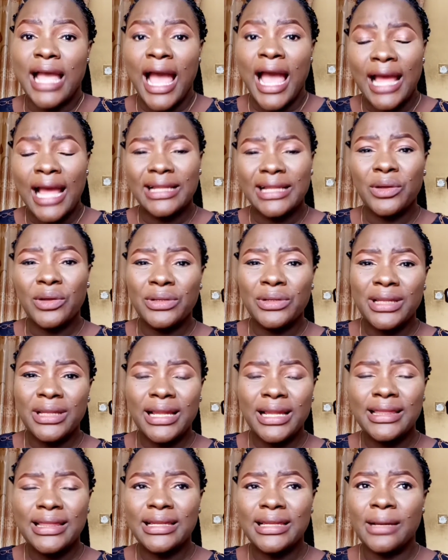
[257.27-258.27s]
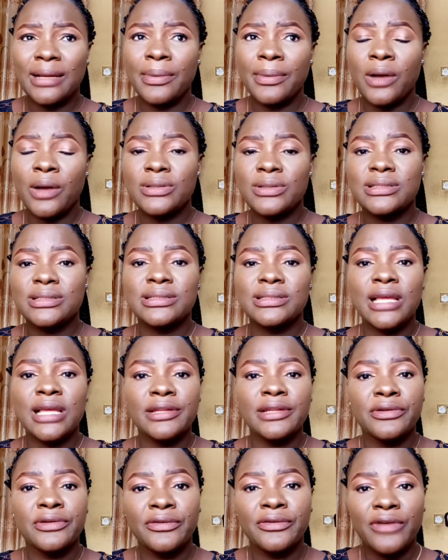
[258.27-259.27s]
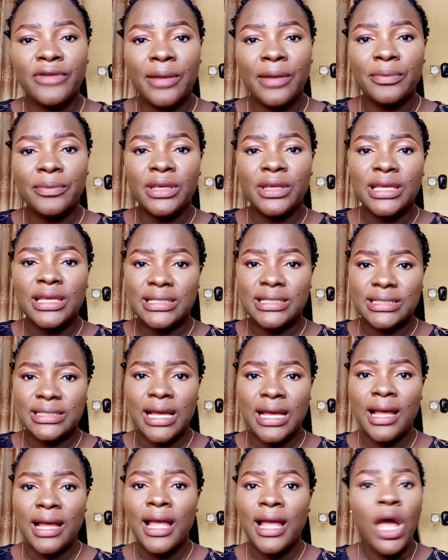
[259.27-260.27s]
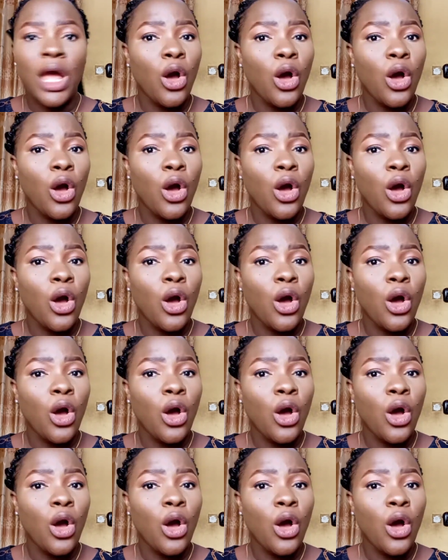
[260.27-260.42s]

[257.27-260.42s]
and another thing about selling of fabric is that